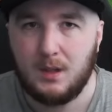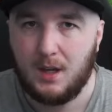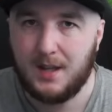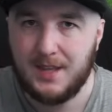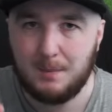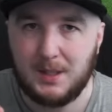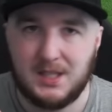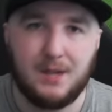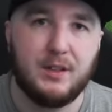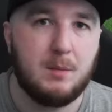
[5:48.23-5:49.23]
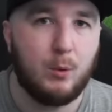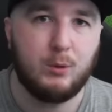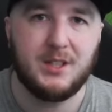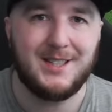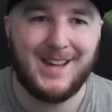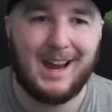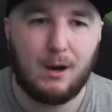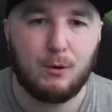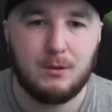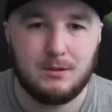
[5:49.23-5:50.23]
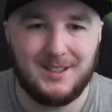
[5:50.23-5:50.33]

And that means giving the ball to Diaw.